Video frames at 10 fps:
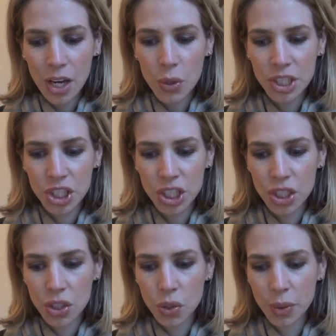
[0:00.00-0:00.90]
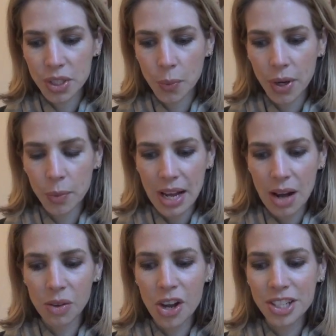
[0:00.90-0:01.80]
Question 21,
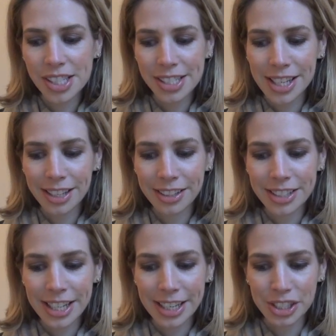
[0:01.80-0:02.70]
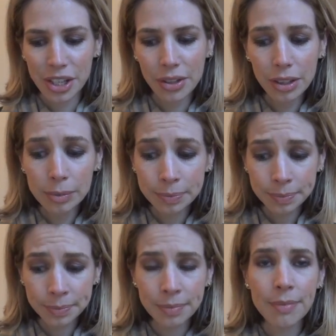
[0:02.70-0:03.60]
how long does it take you to take a shower?
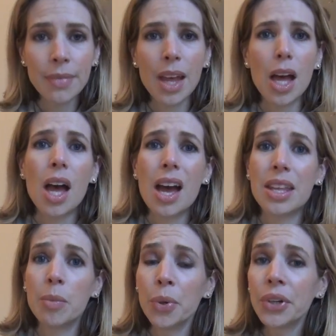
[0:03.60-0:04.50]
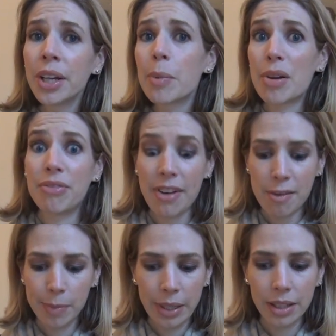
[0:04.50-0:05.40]
In the morning, about
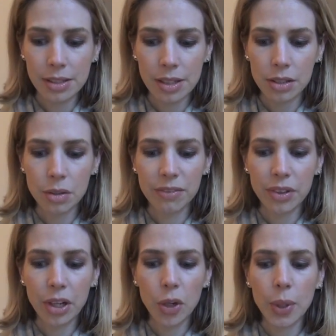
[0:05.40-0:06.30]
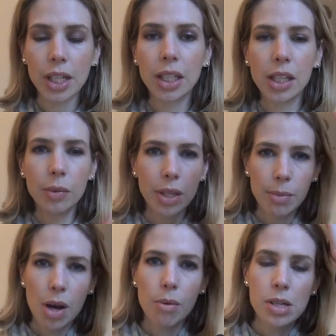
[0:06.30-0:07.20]
5 minutes. I do it very quickly when I'm
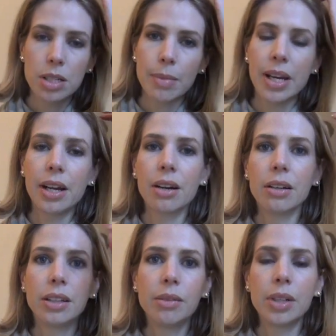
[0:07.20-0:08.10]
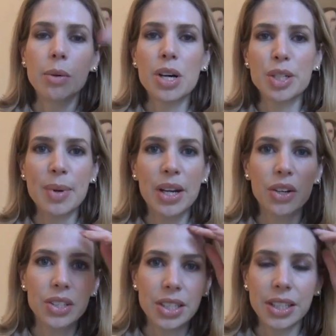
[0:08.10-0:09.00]
not washing my hair, and then when I wash my
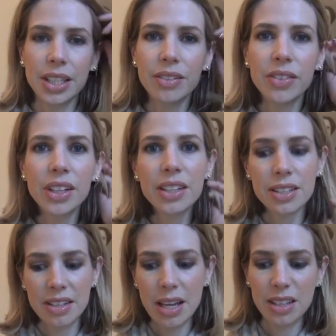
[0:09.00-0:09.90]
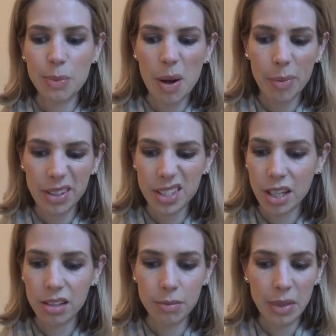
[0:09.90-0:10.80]
hair, it's in the evenings, and that's probably
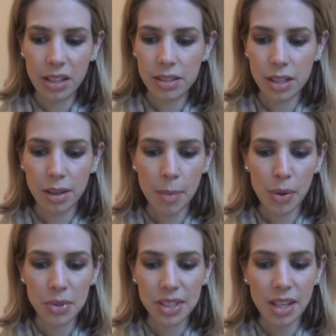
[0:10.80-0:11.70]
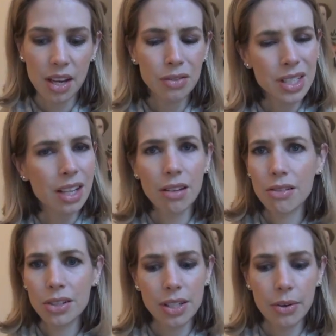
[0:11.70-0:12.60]
10 minutes at the most. I don't take
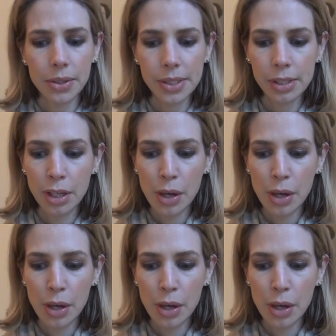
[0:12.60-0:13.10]
long showers.